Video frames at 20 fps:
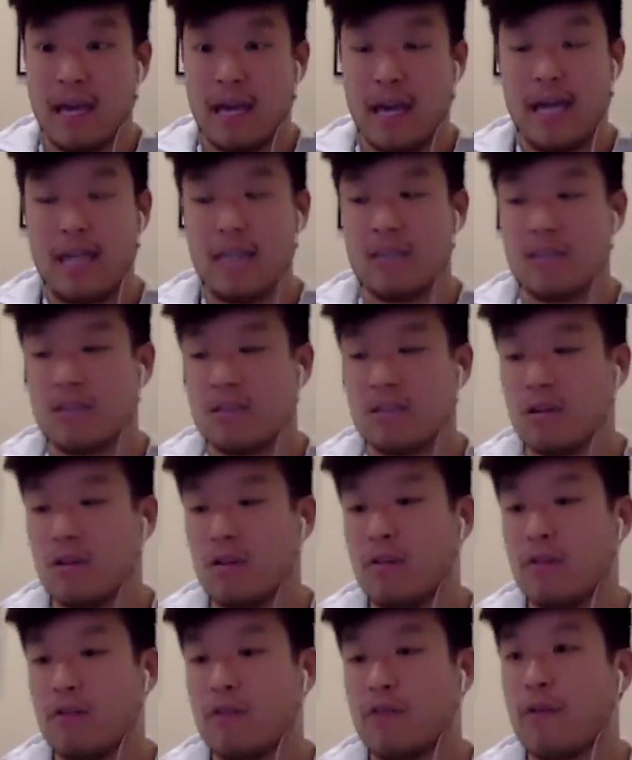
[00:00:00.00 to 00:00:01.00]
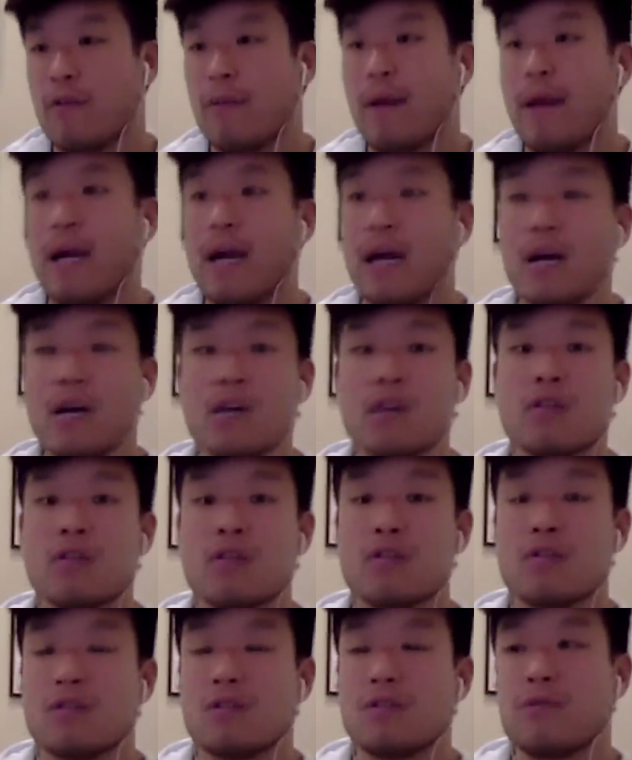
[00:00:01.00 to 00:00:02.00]
And so for my
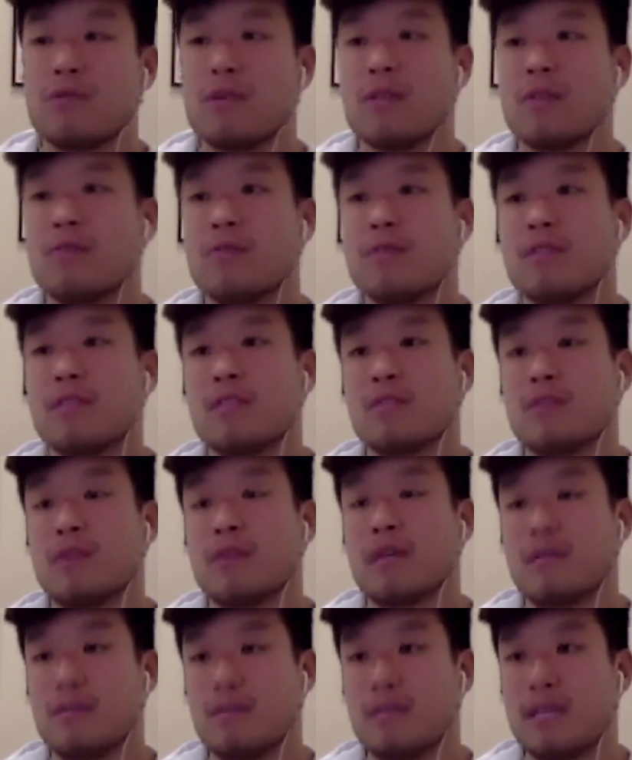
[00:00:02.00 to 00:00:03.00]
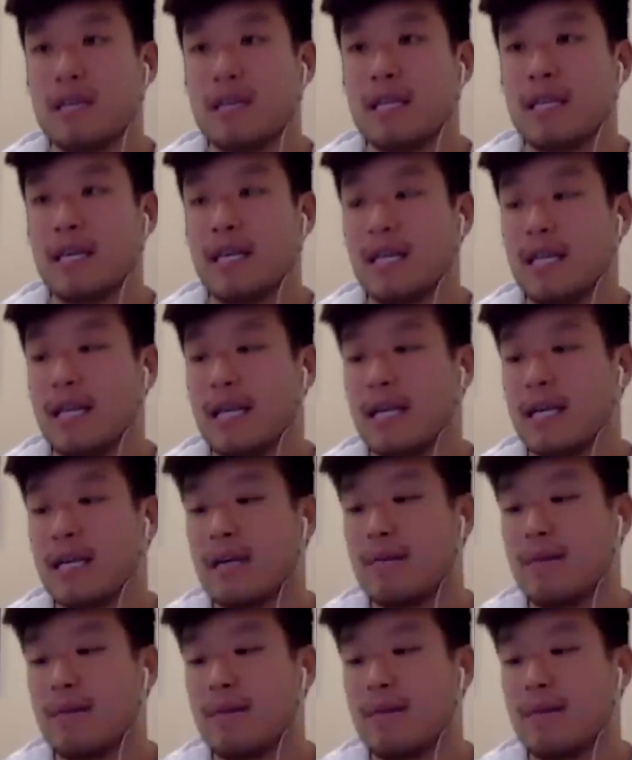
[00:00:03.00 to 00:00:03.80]
uncle, one of the reasons why he was saying that, like,